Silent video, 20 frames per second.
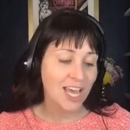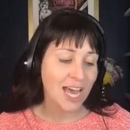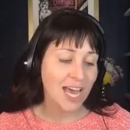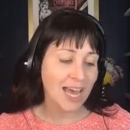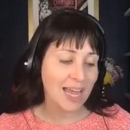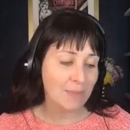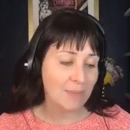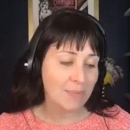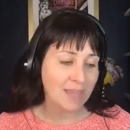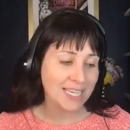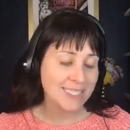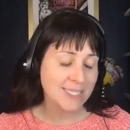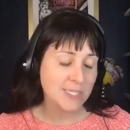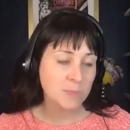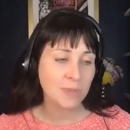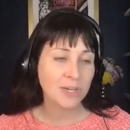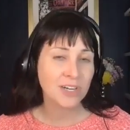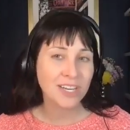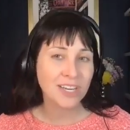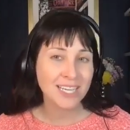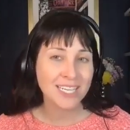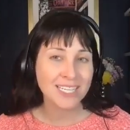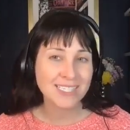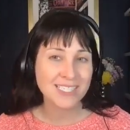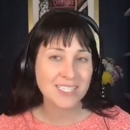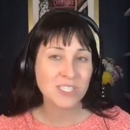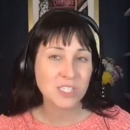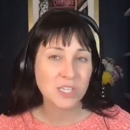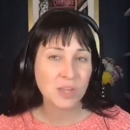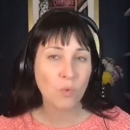
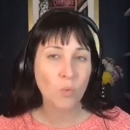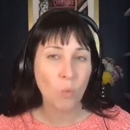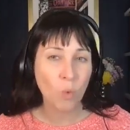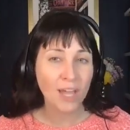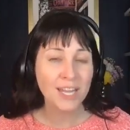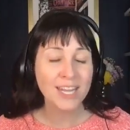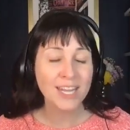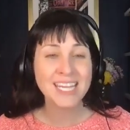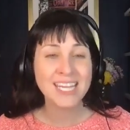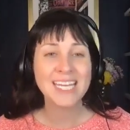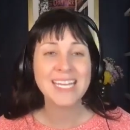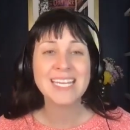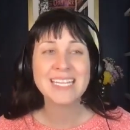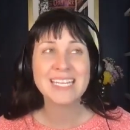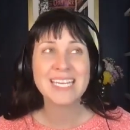experience is the one thing